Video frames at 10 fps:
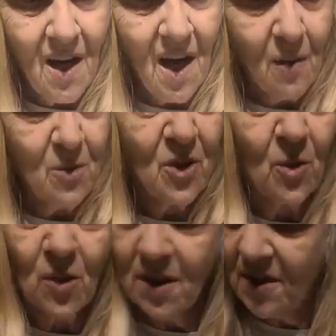I was
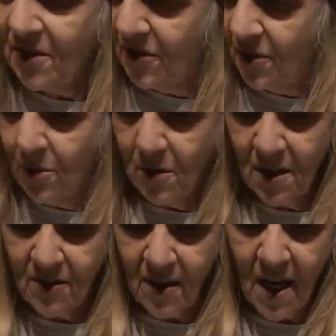going to do
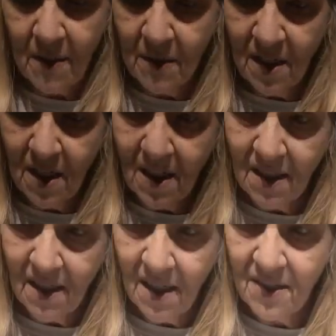this napkin,
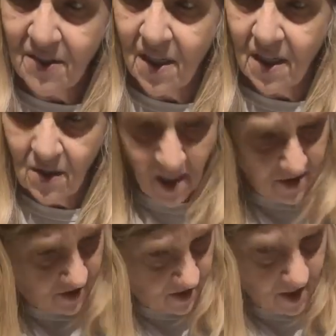and then I said,
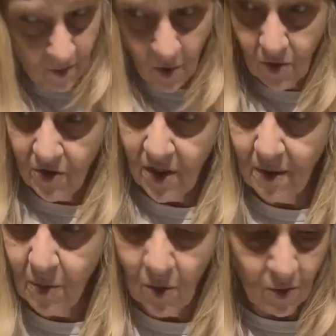that's the same old,
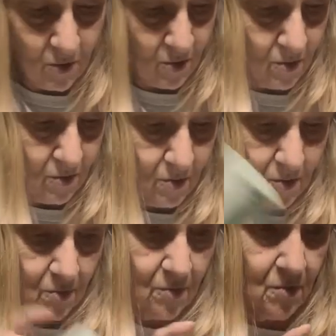same old.
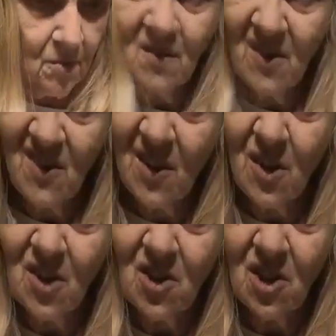
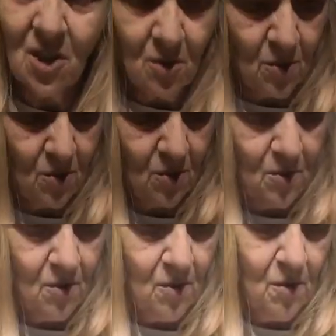Seriously.
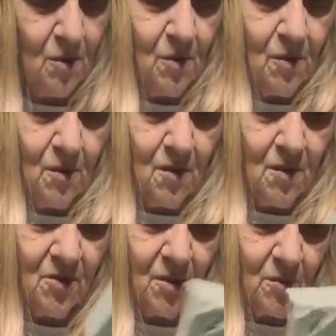
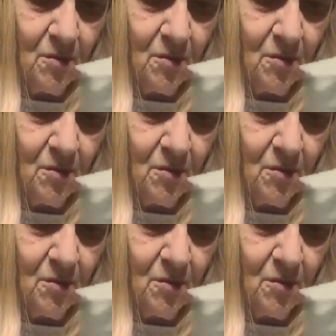So,